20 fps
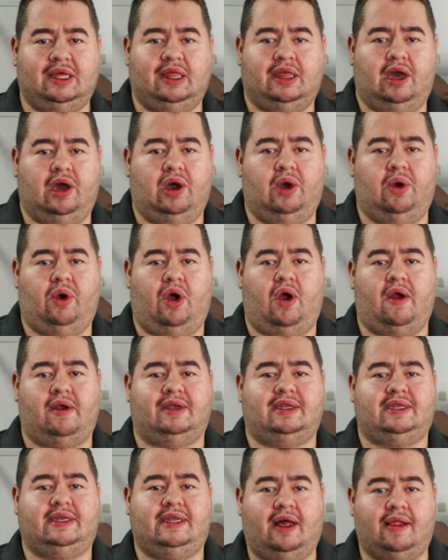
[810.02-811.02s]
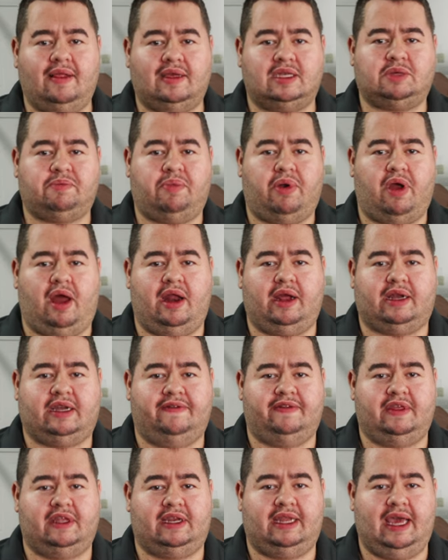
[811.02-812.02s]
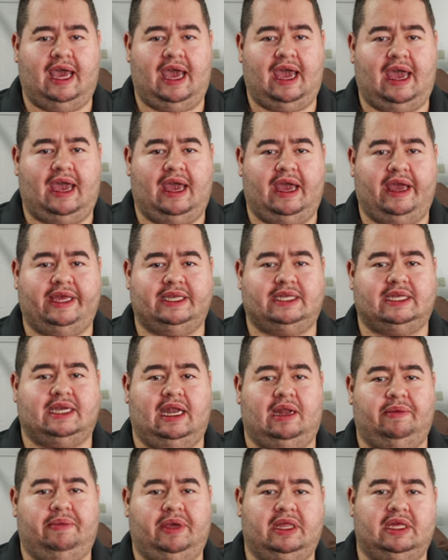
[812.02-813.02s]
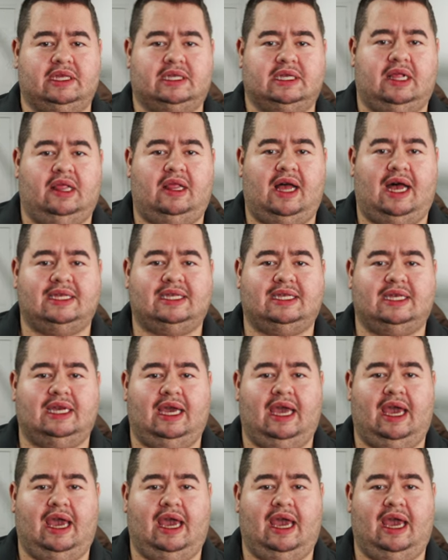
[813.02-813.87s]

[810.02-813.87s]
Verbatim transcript: though, our dullest product of the day is going to be this Klasse